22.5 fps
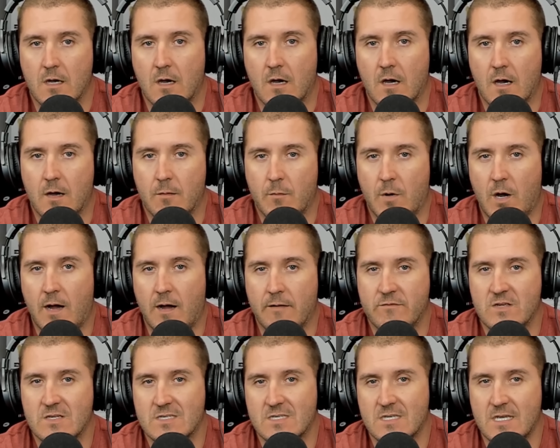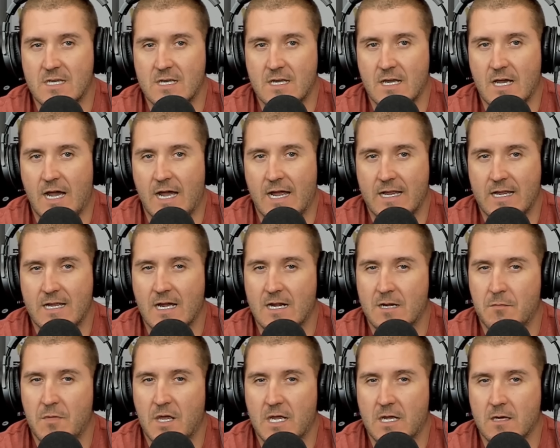Um, obviously, I
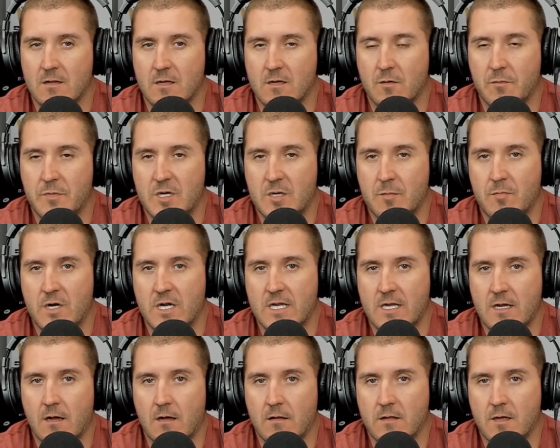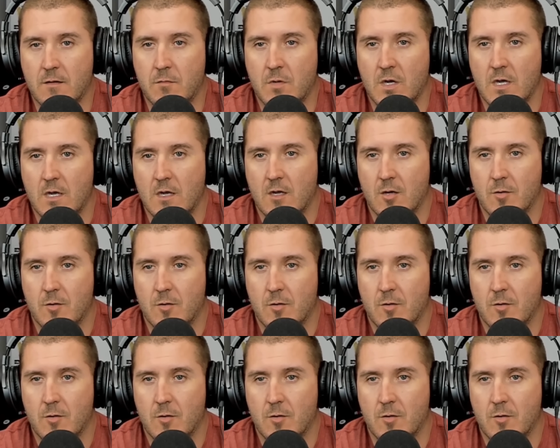got to make a little bit of money on them,